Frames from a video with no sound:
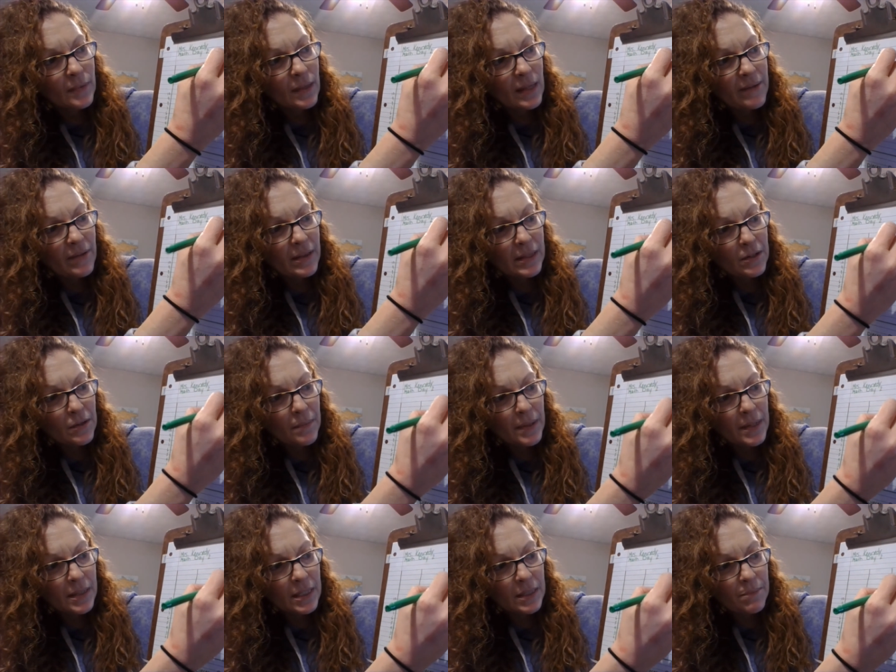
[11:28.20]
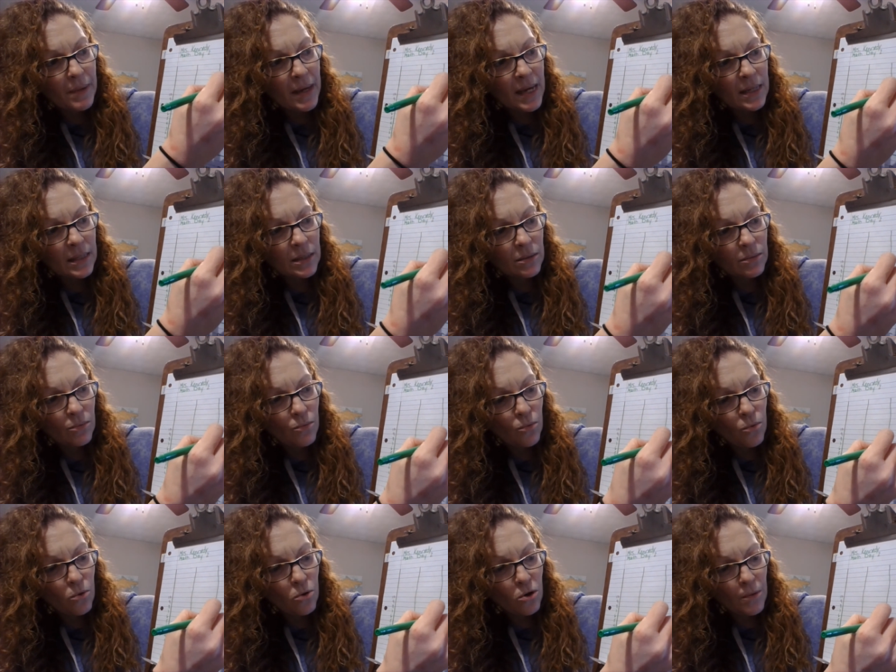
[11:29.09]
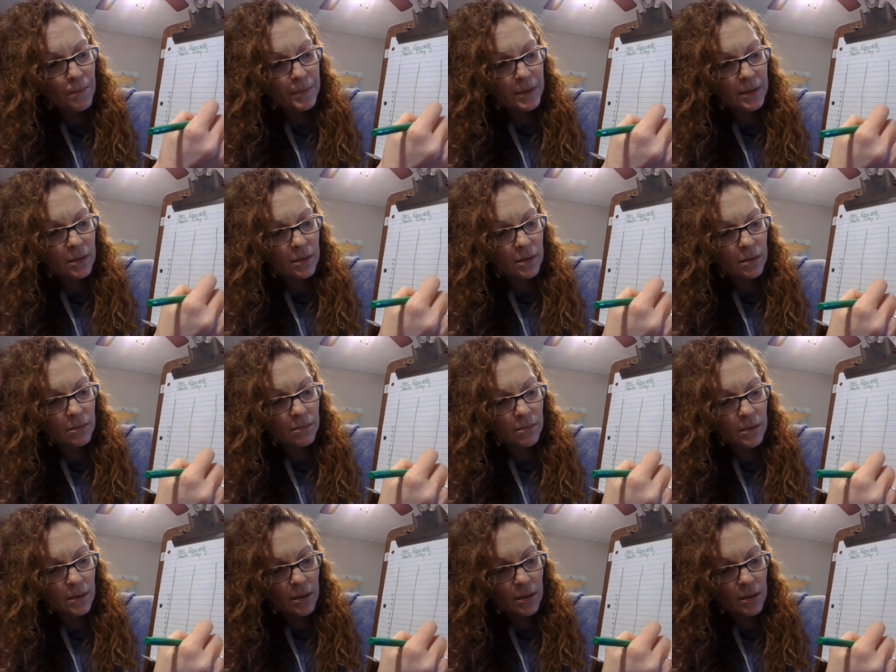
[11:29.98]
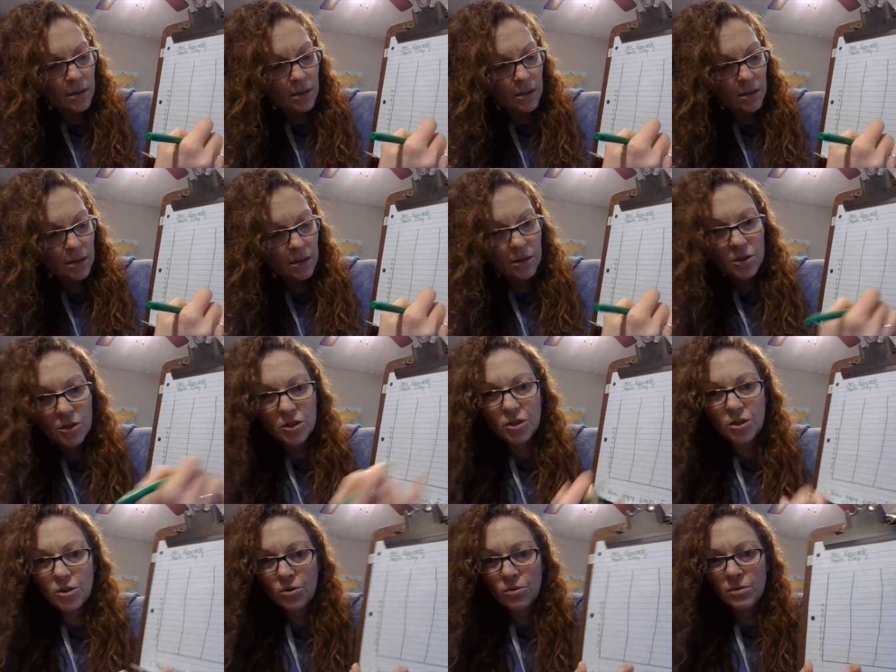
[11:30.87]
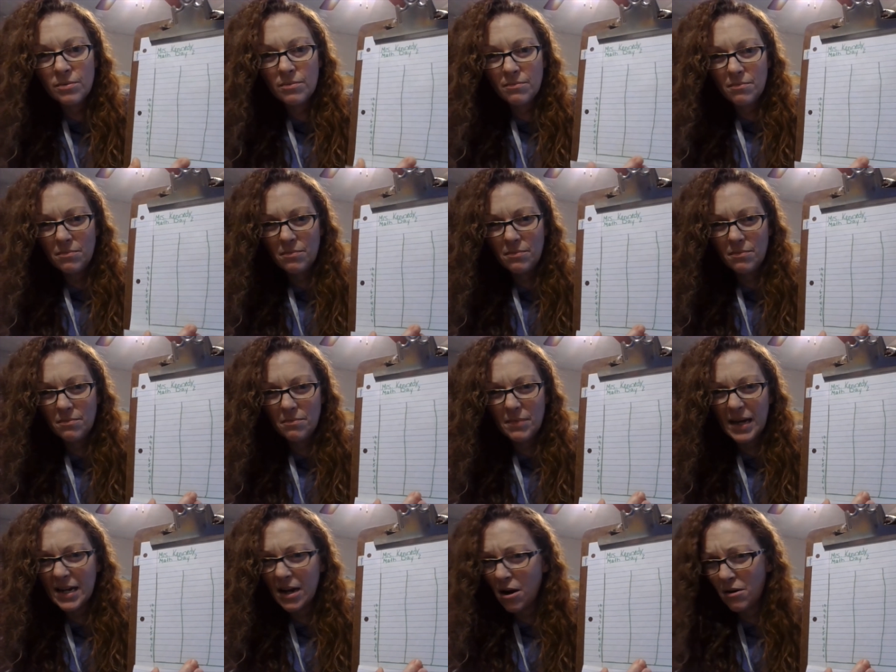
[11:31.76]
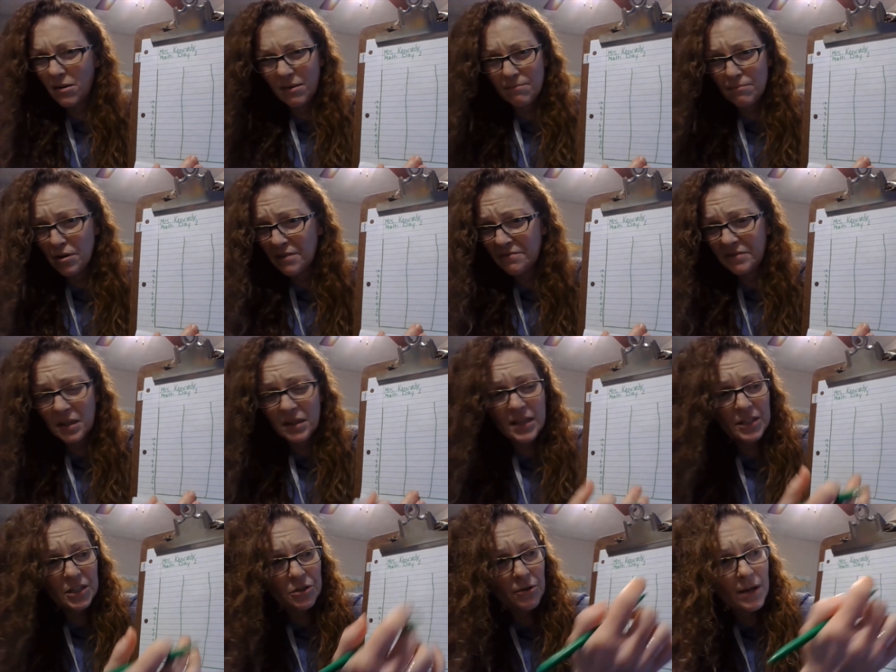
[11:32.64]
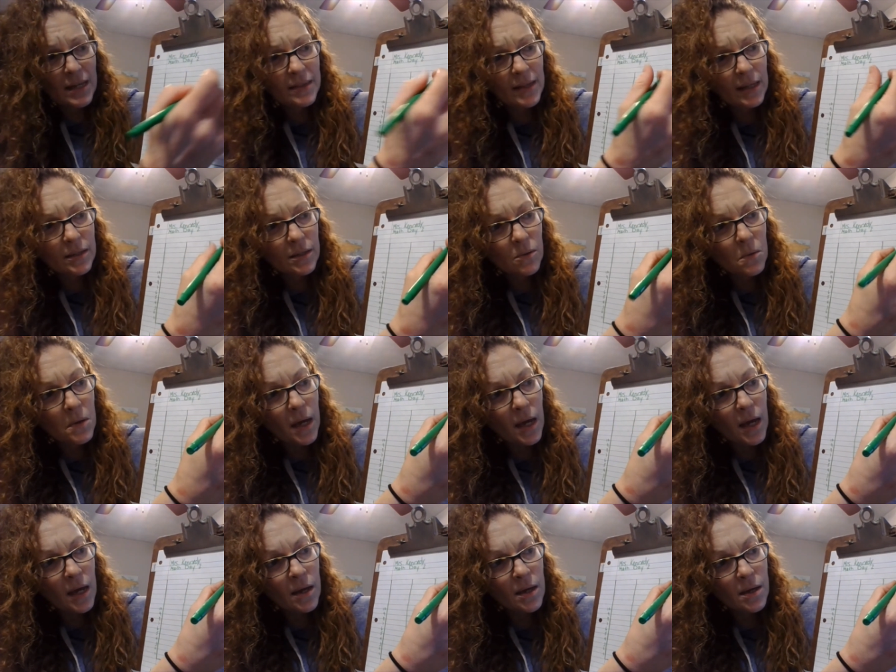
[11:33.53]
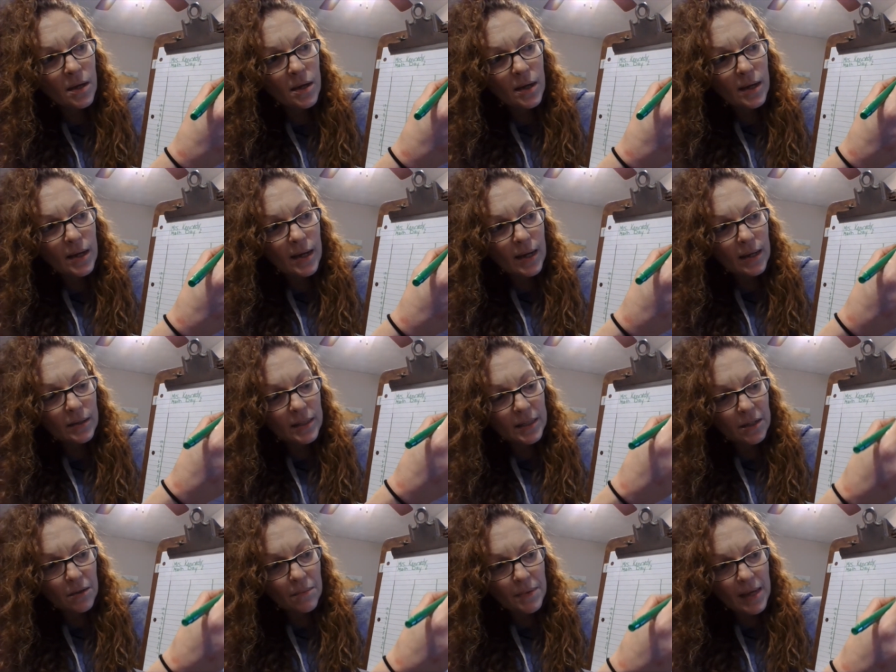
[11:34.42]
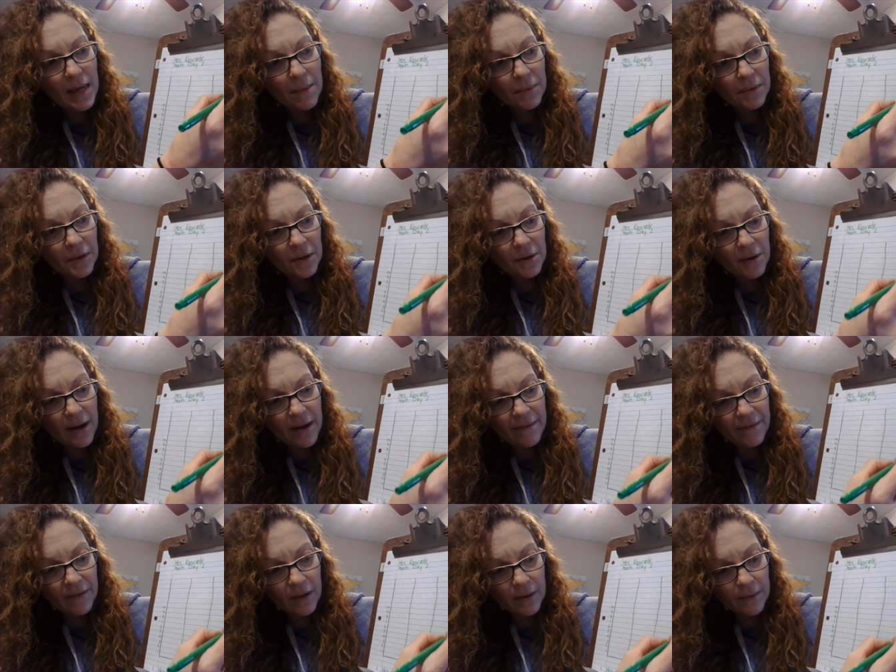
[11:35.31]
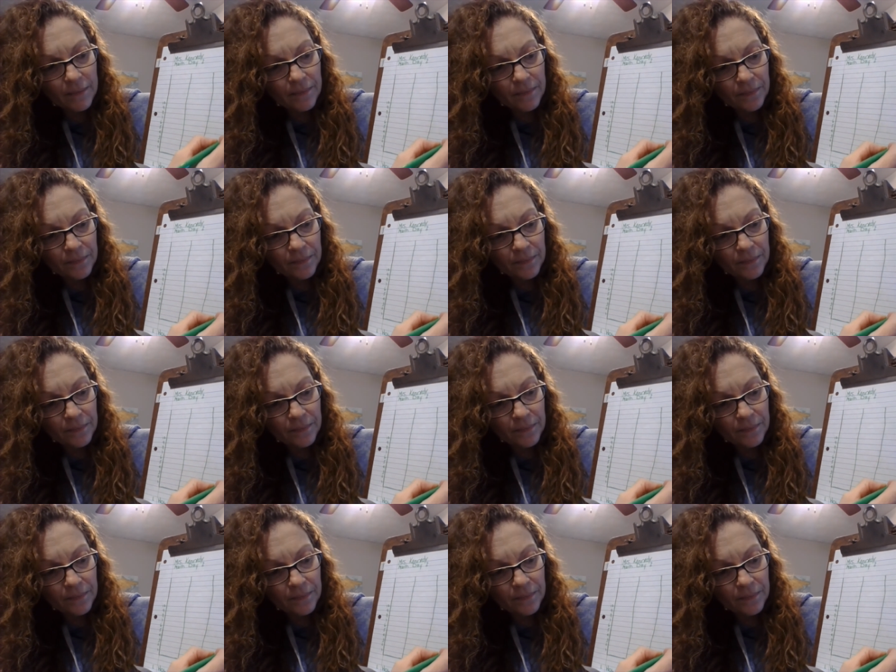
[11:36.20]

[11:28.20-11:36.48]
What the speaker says: Leave a little bit of space. Whoops. Chew. Mine aren't perfectly straight. That's okay. I'll still be able to graph it.